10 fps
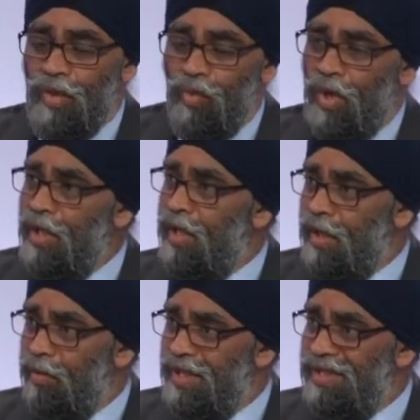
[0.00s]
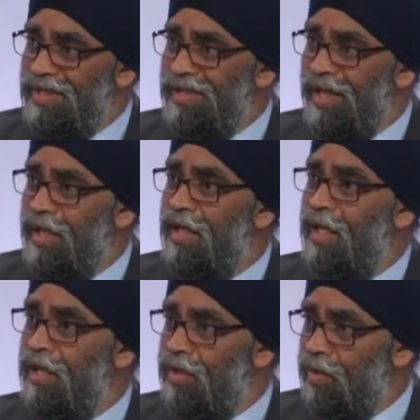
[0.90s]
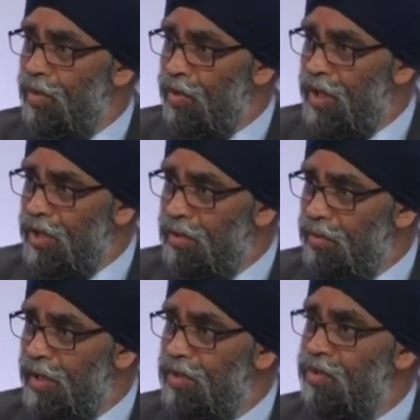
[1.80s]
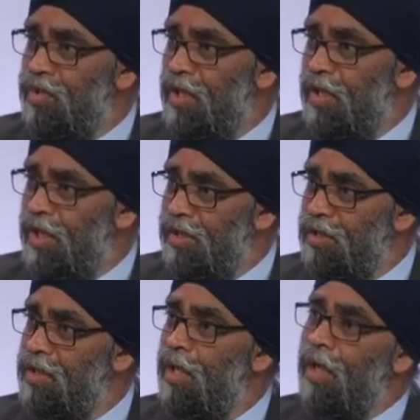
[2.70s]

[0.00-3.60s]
one, it can be sustained, getting into a rotational basis with other nations.